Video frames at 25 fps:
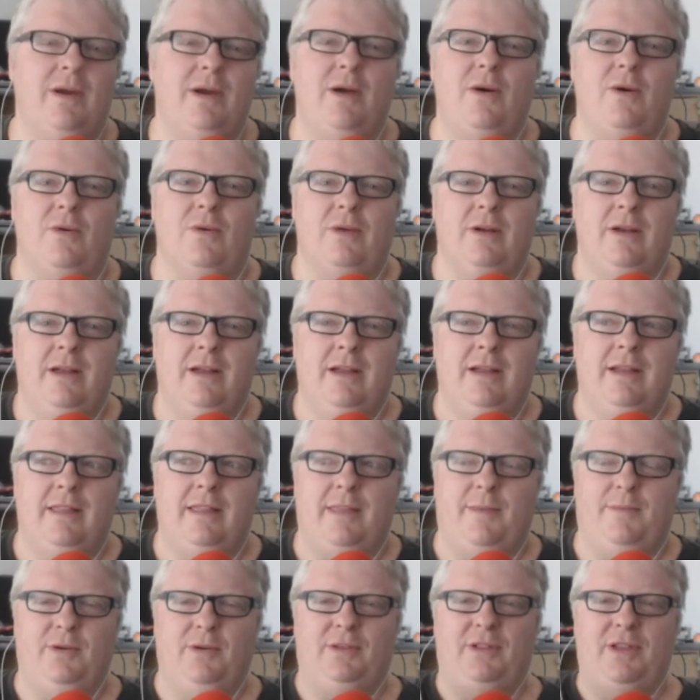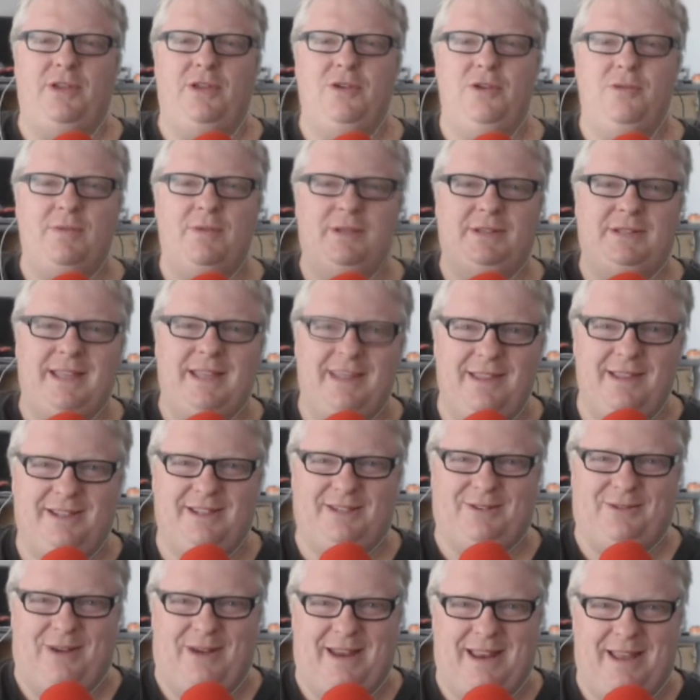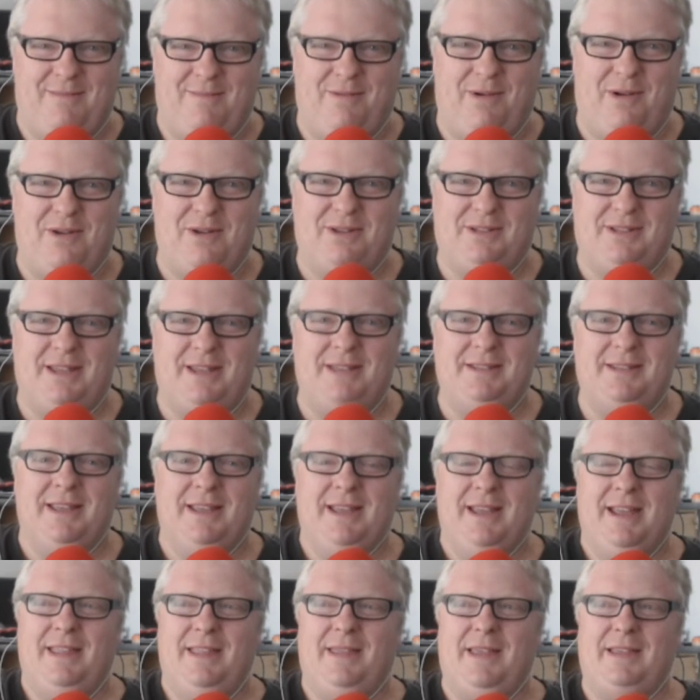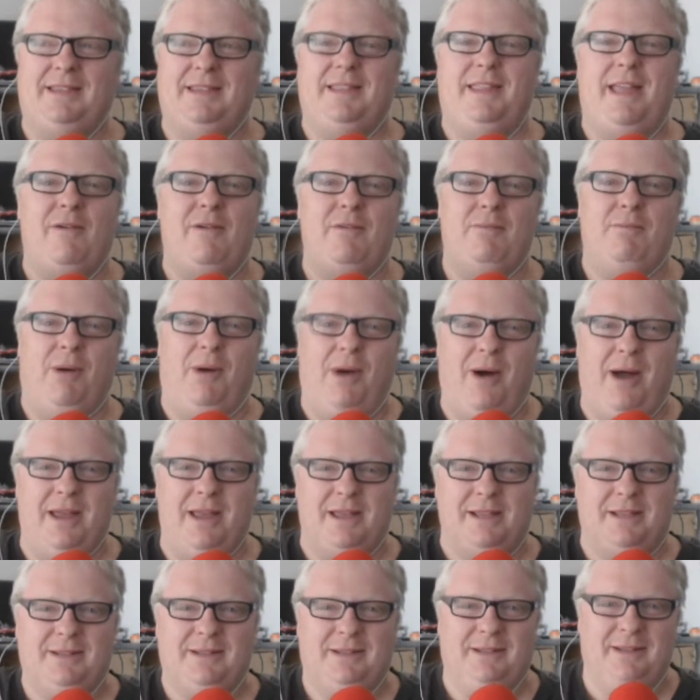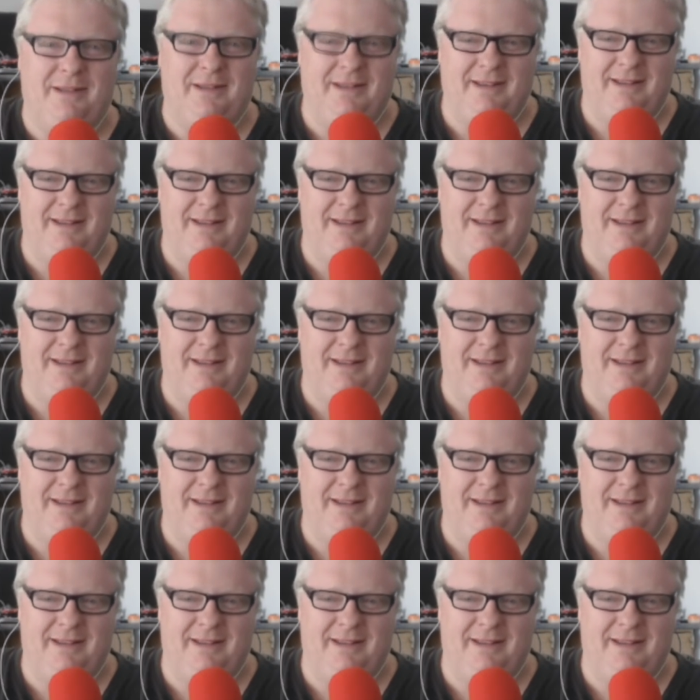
well. They put the humans in the screening process, and they said they were biased.